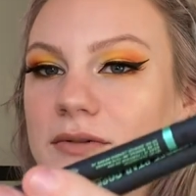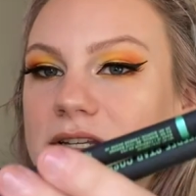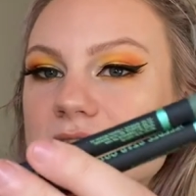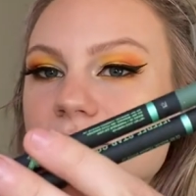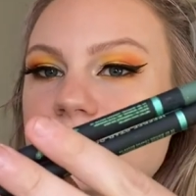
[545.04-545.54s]

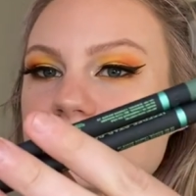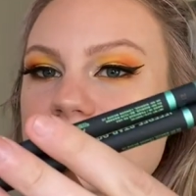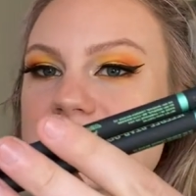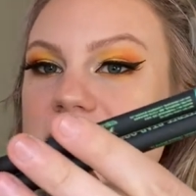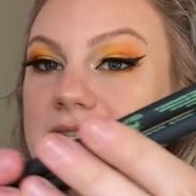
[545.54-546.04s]
Resting Rich
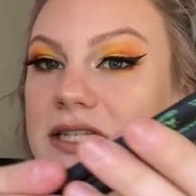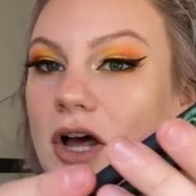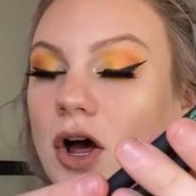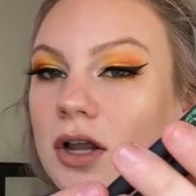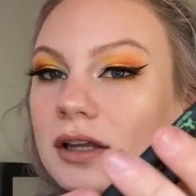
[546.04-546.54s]
Face is
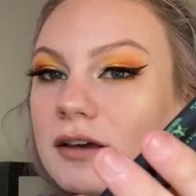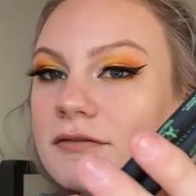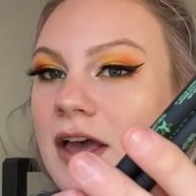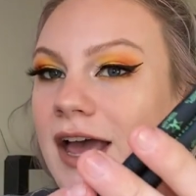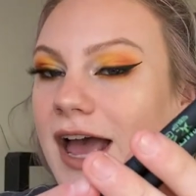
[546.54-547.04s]
olive,
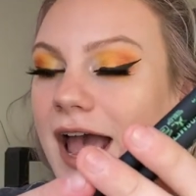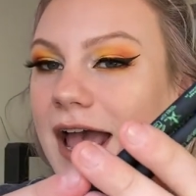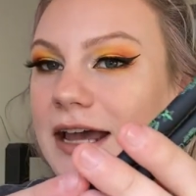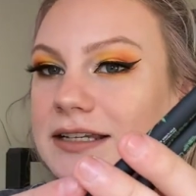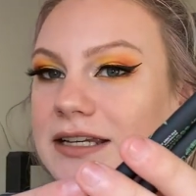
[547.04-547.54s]

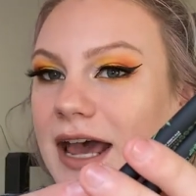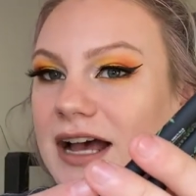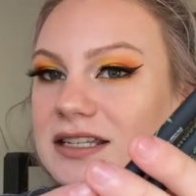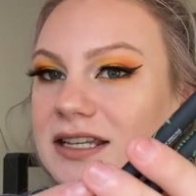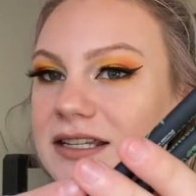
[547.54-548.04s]
and
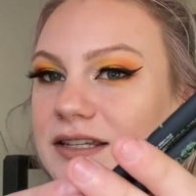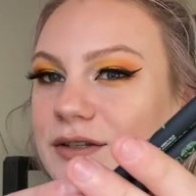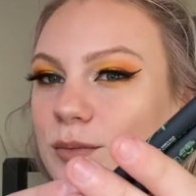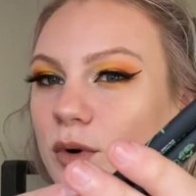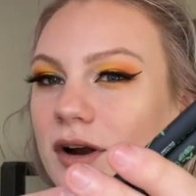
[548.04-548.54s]
Assets is
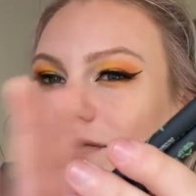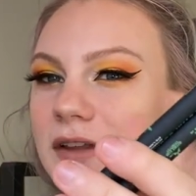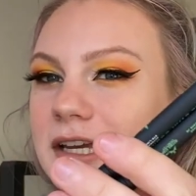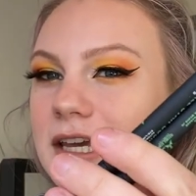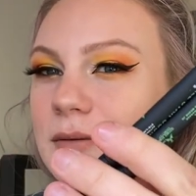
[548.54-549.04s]
more of
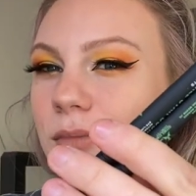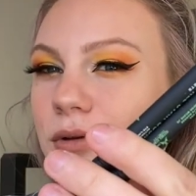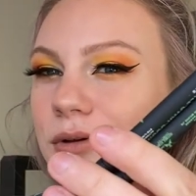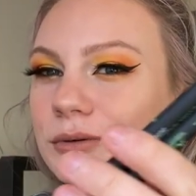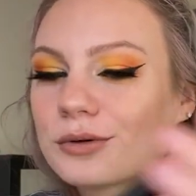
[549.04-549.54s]
like a
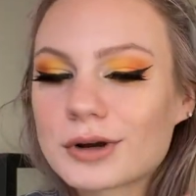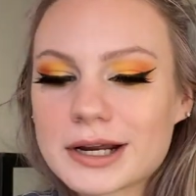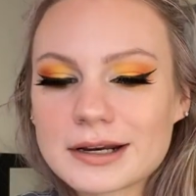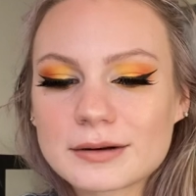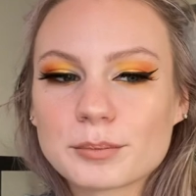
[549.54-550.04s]

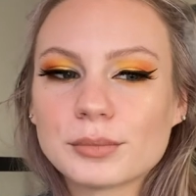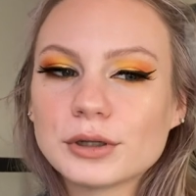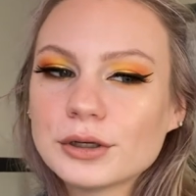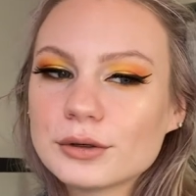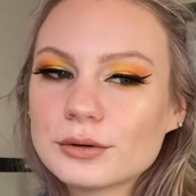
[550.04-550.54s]
blue-green,
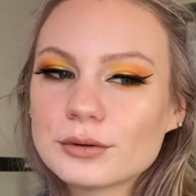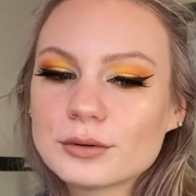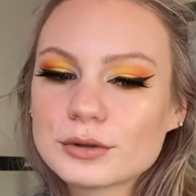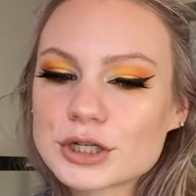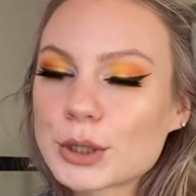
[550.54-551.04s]

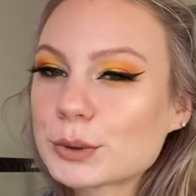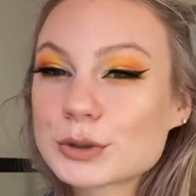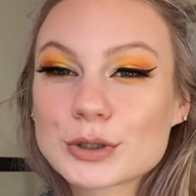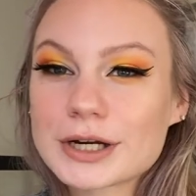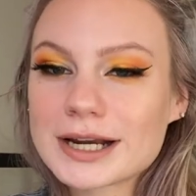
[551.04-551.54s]
blue-toned
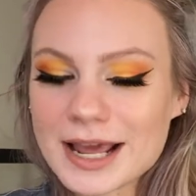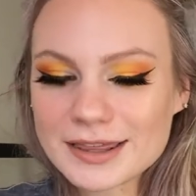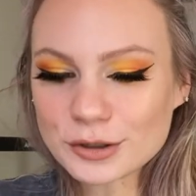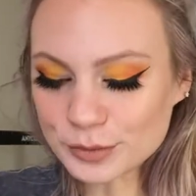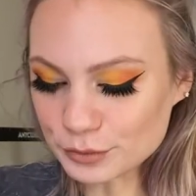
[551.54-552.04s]
green. I think
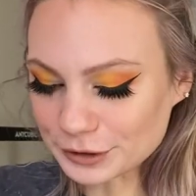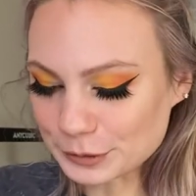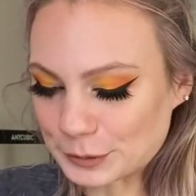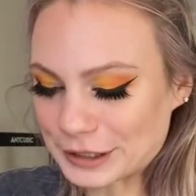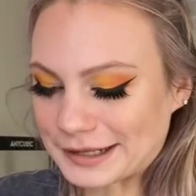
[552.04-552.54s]
it'll be really
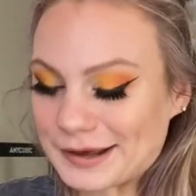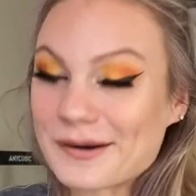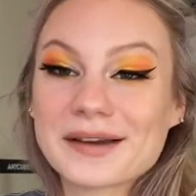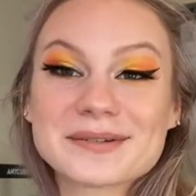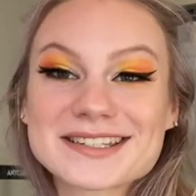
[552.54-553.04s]
pretty though.
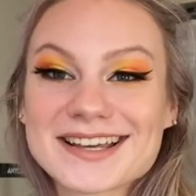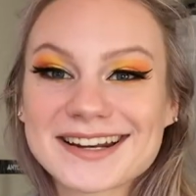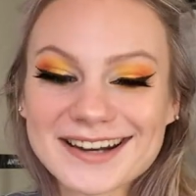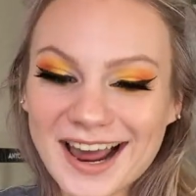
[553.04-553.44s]
I'm excited.